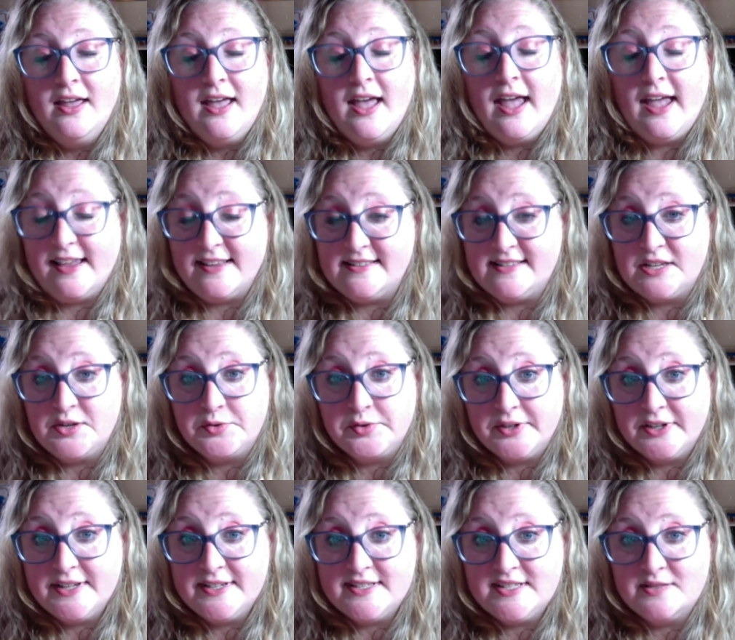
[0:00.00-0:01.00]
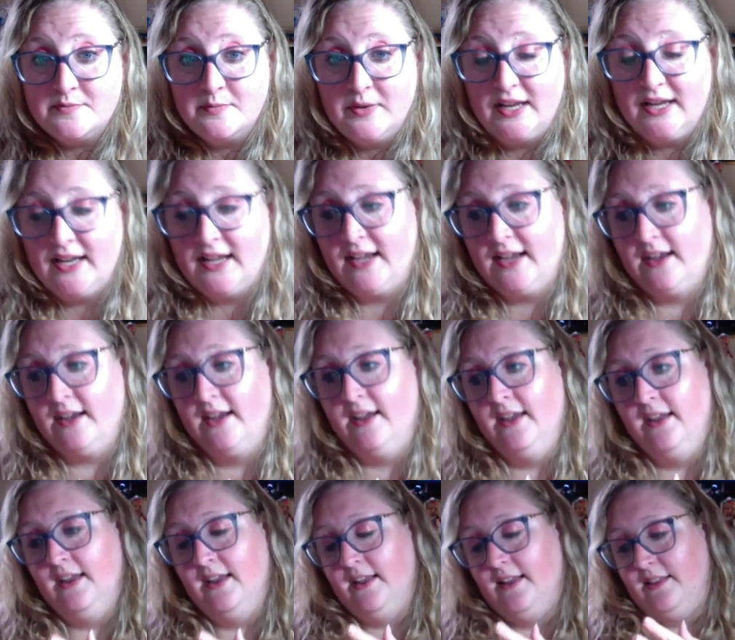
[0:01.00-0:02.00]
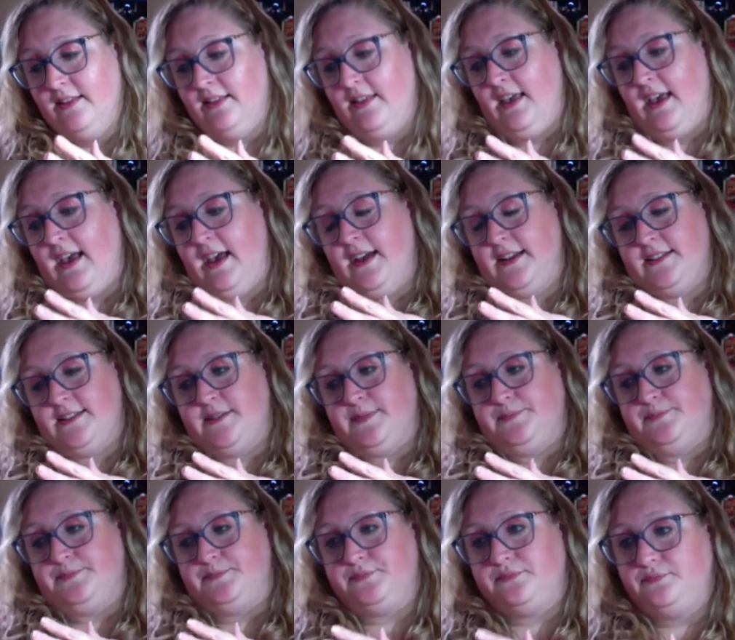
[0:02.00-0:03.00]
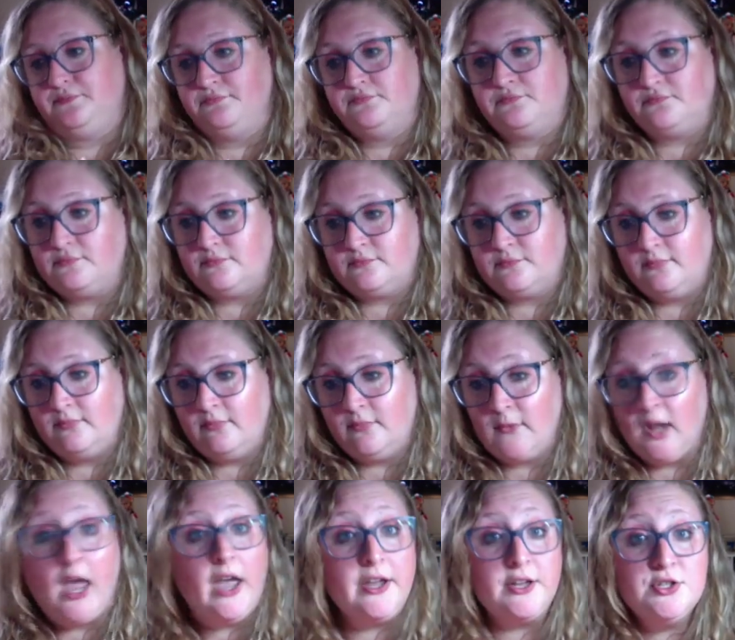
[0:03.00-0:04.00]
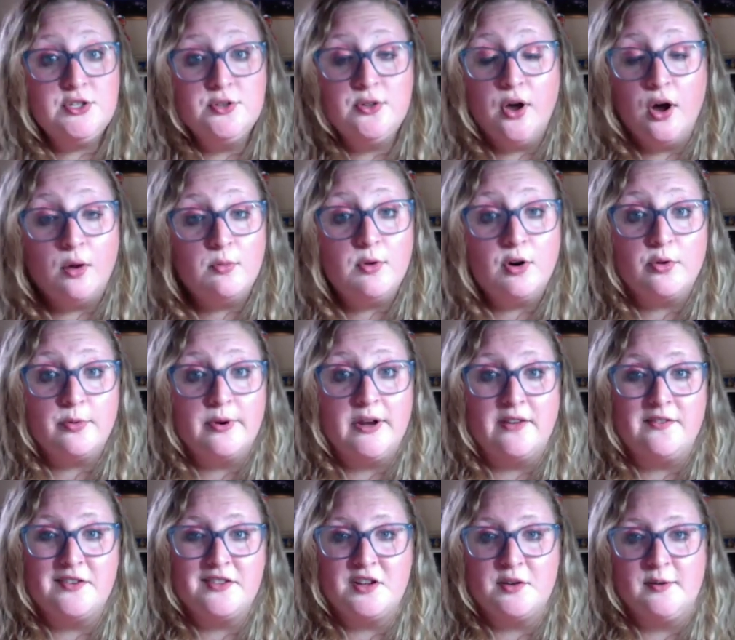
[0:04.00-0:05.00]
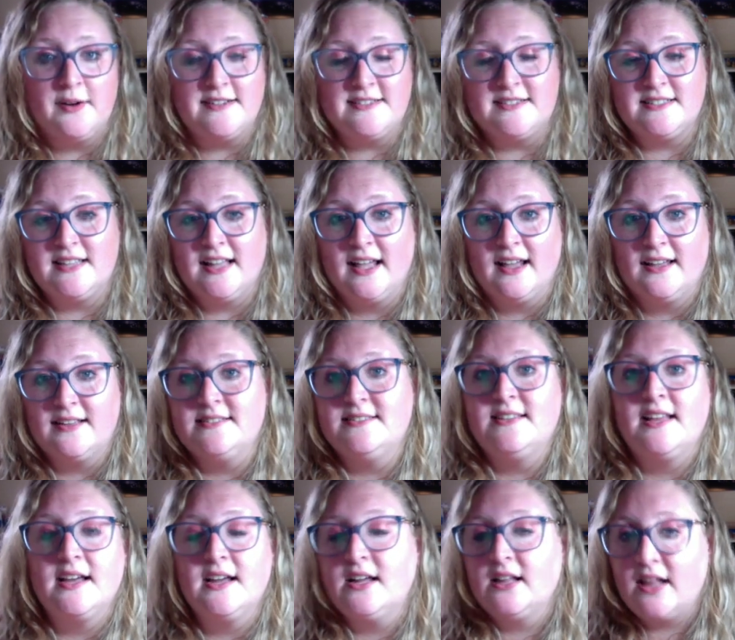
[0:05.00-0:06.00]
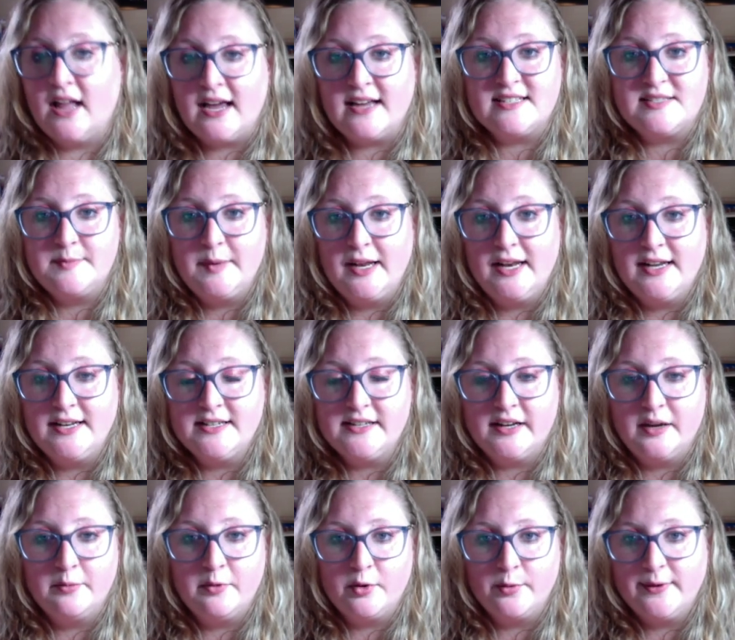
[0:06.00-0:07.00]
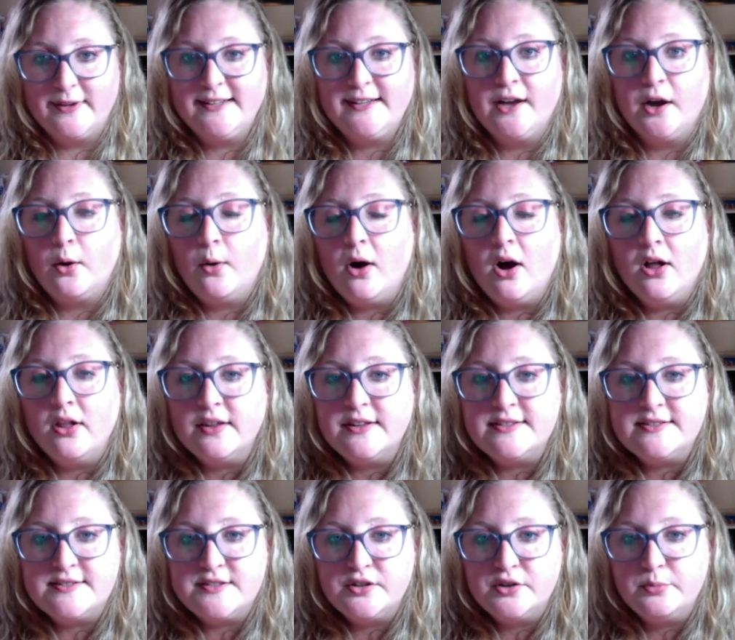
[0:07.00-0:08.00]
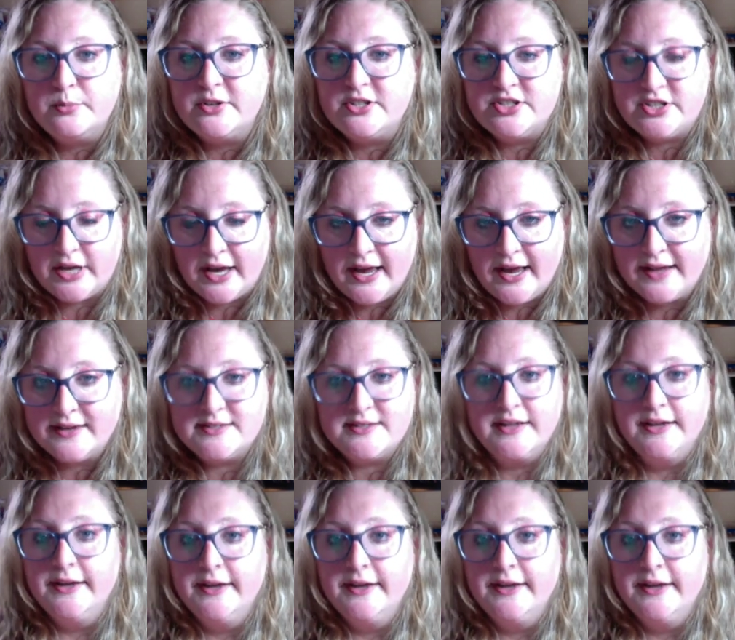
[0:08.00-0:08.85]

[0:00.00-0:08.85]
asynchronous, meaning that I could do the homework whenever there wasn't like a set class meeting time where we'd go all in Zoom and chat.